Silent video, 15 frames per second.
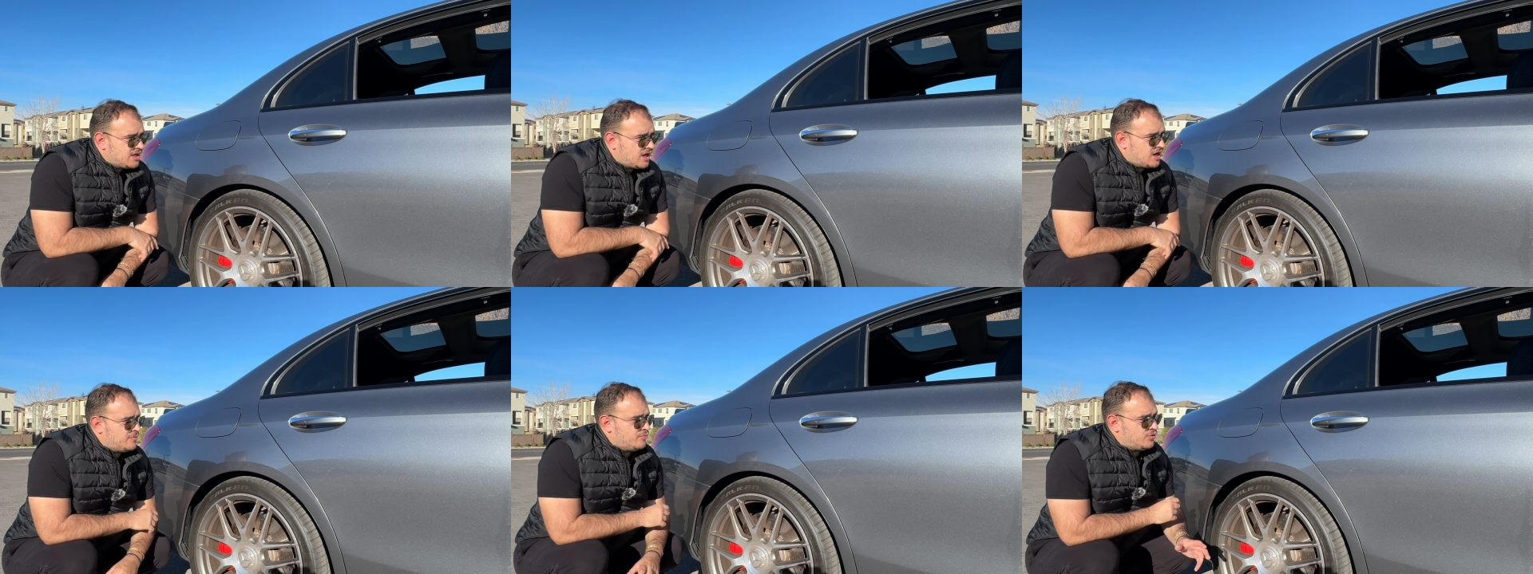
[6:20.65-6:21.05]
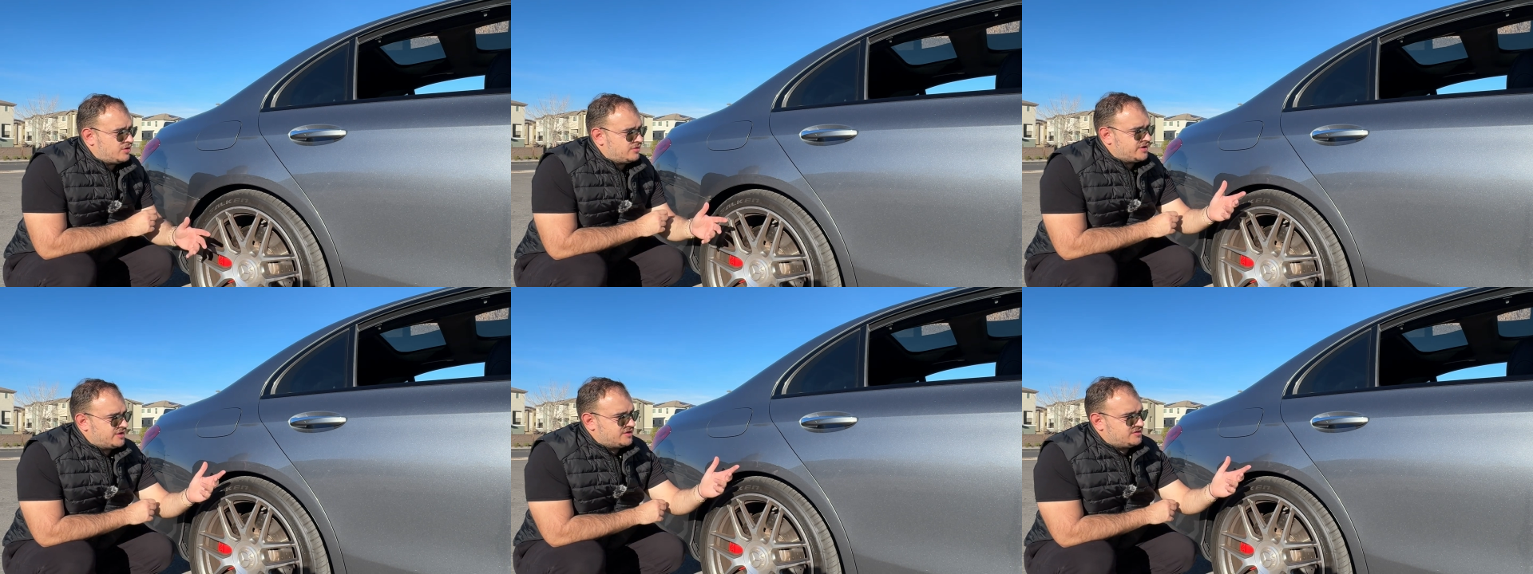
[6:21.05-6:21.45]

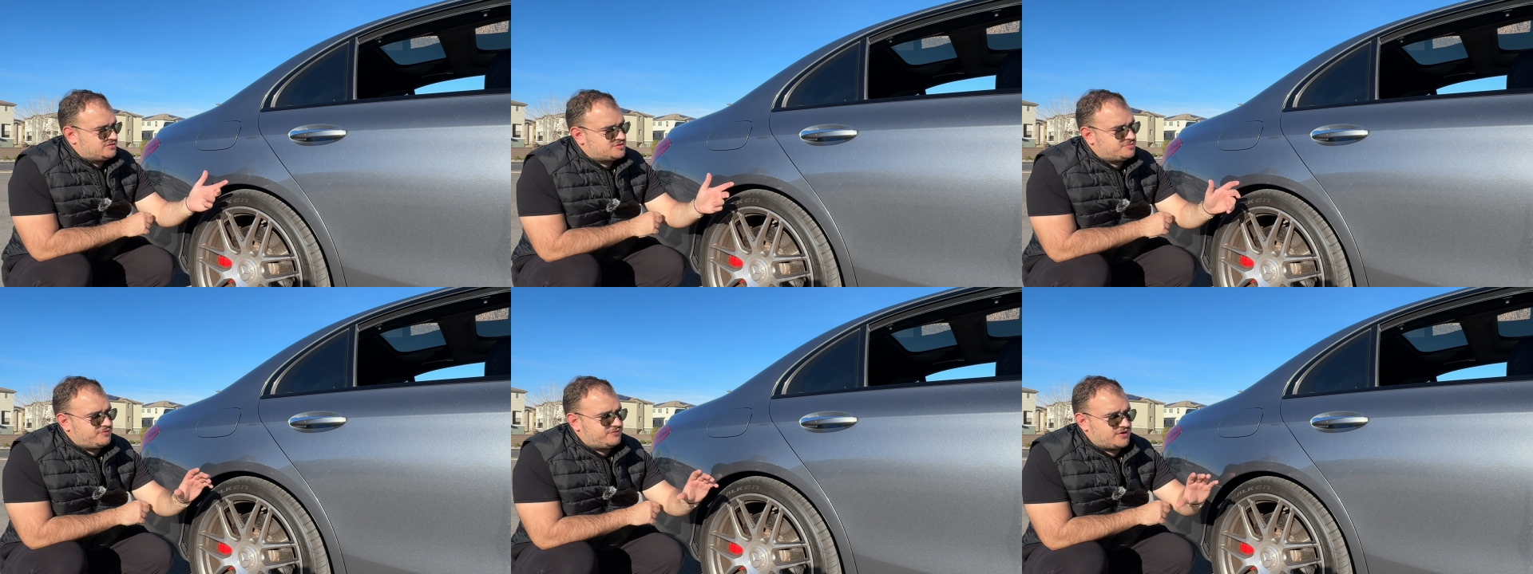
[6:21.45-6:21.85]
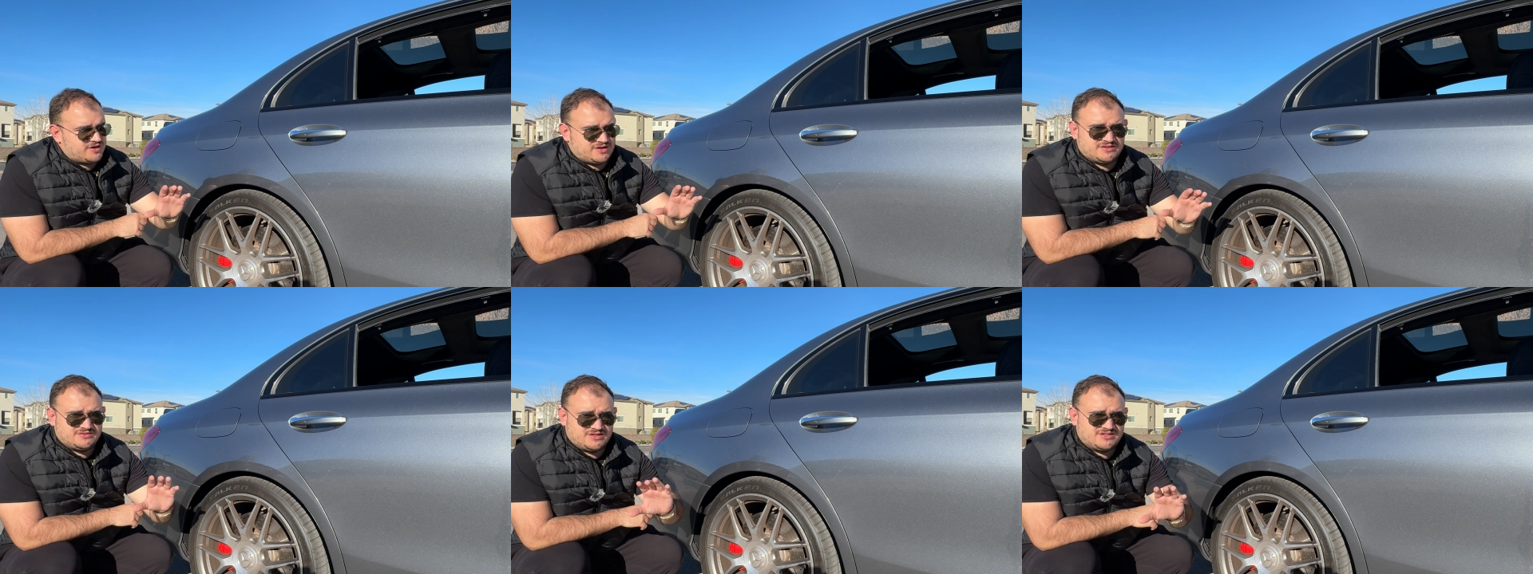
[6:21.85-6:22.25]
Well, and to be fair,
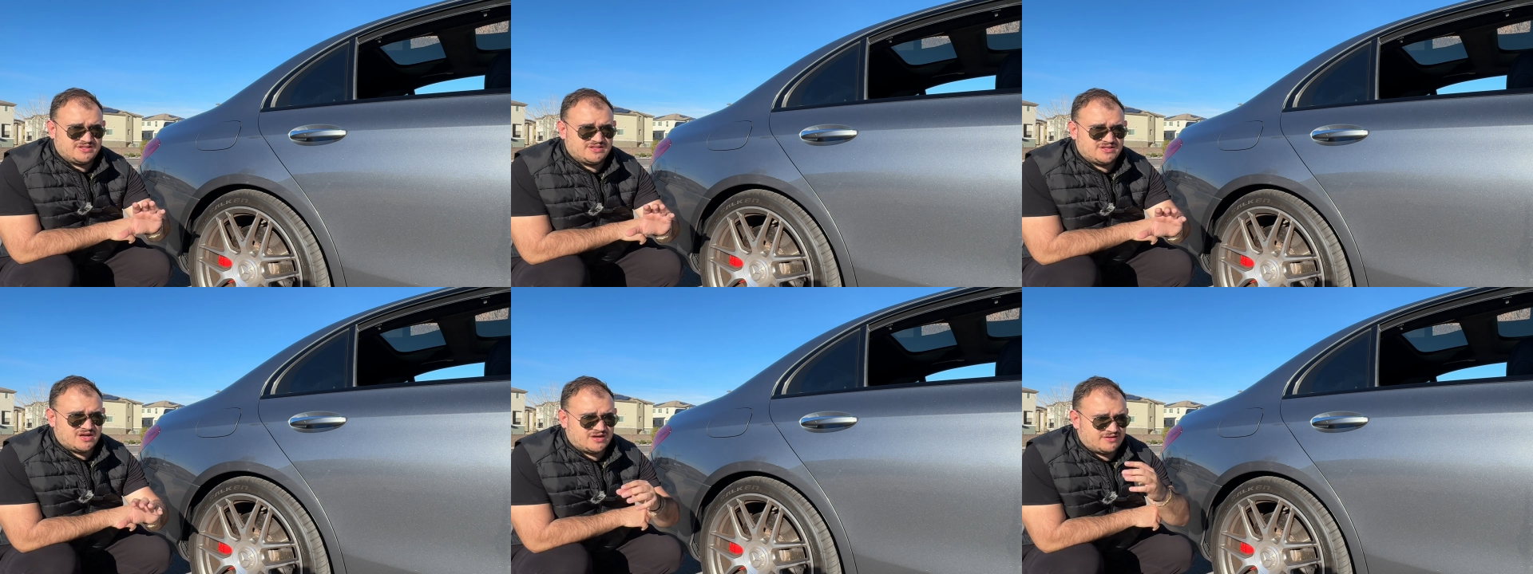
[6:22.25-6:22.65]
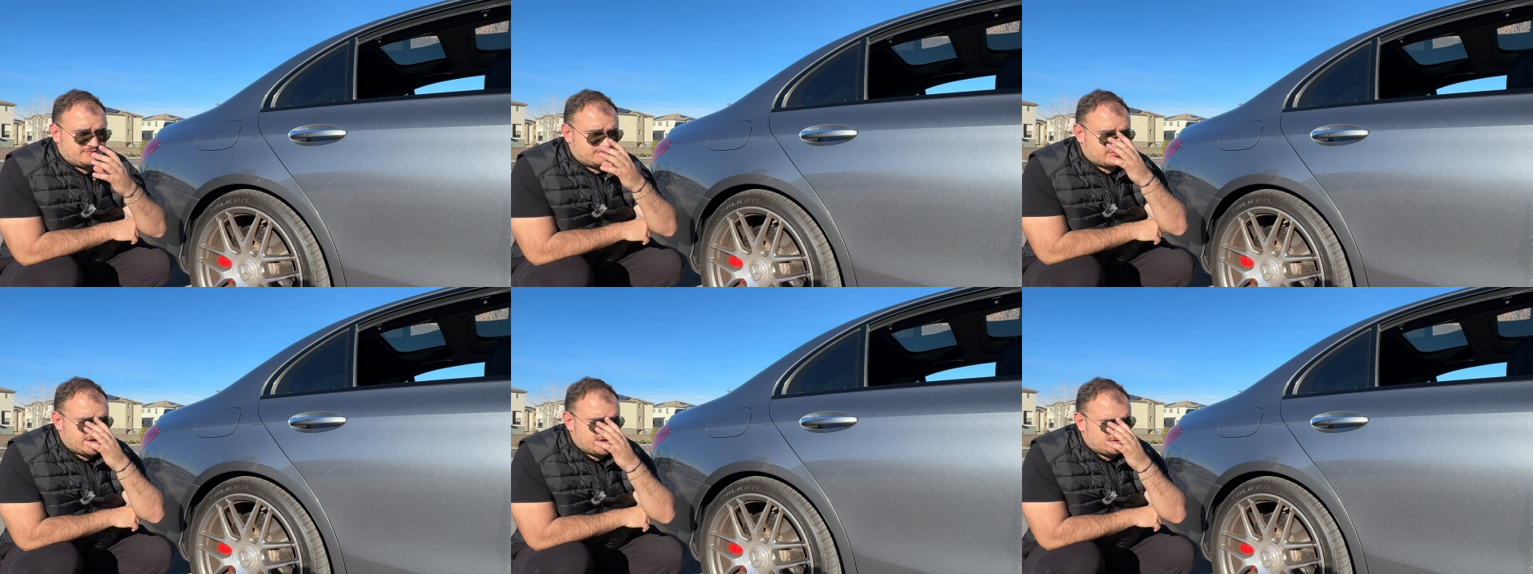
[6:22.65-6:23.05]
it did kind
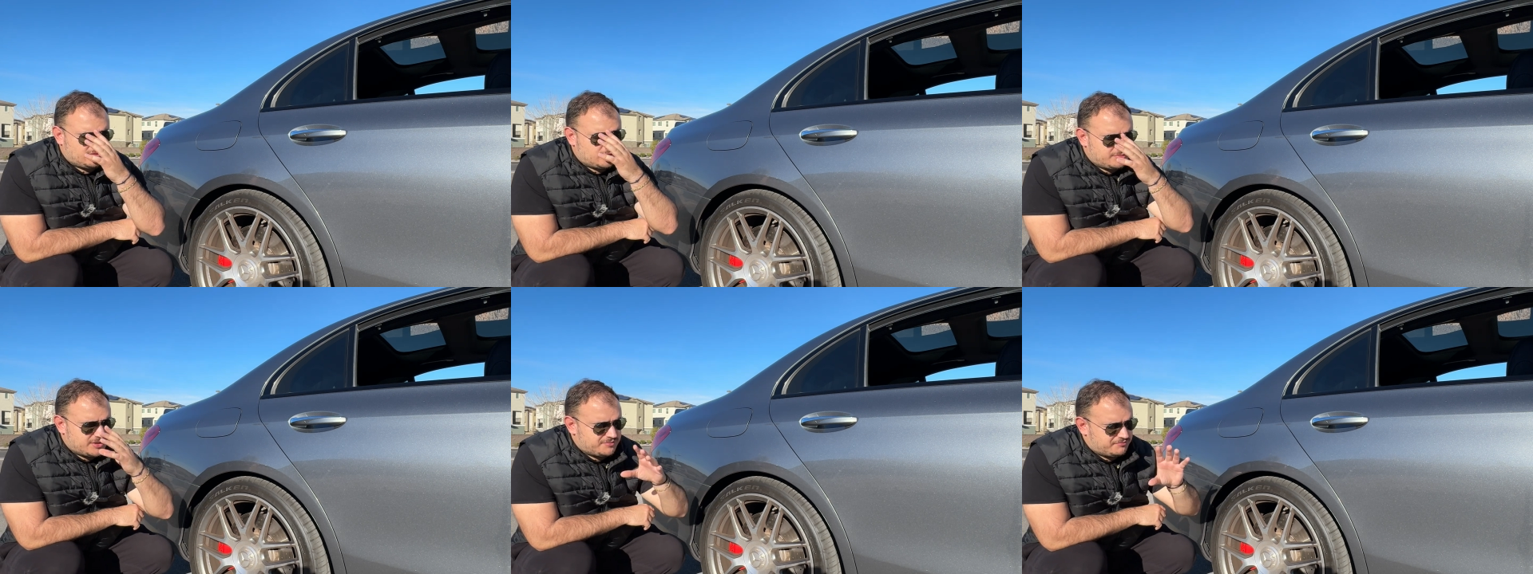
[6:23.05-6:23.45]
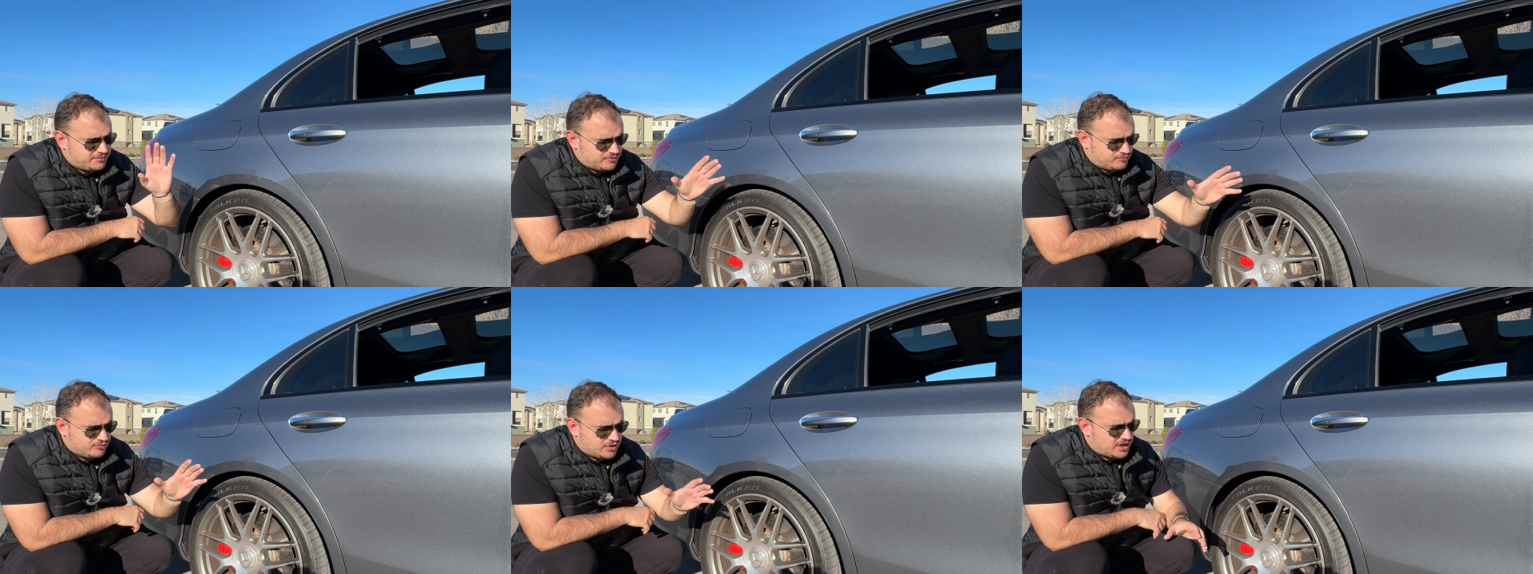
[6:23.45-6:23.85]
of rain a little bit,
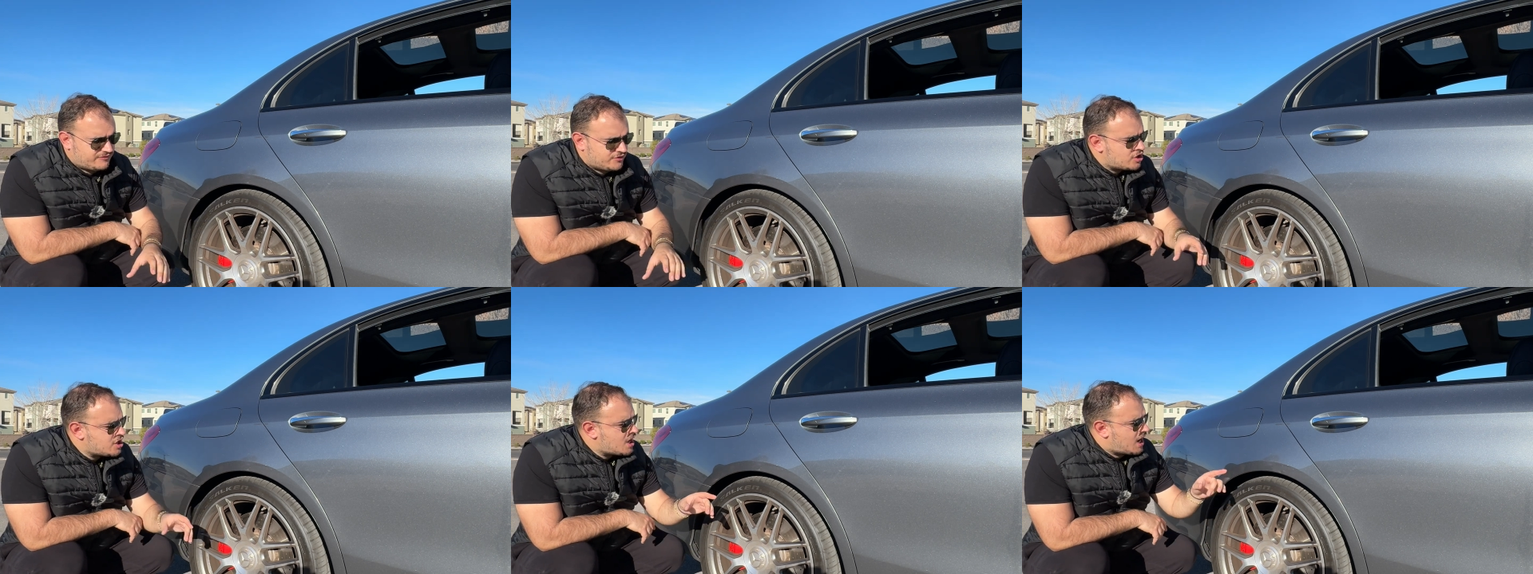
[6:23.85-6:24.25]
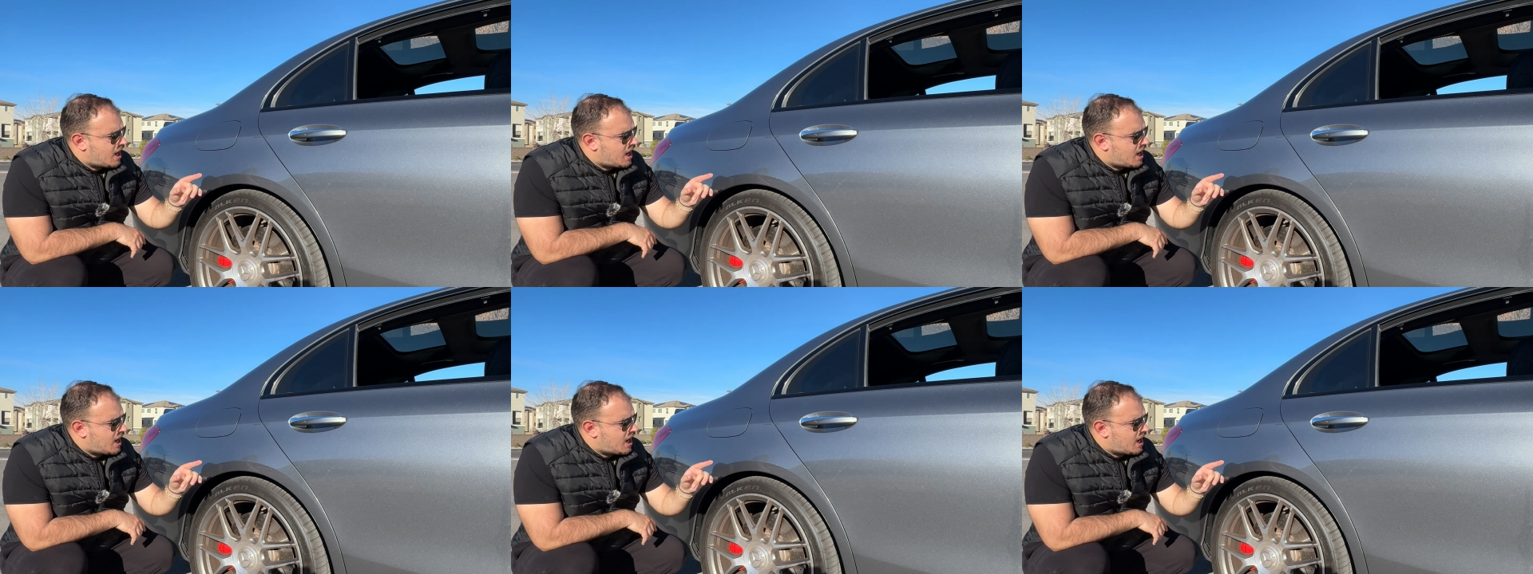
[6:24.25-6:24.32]
but whatever.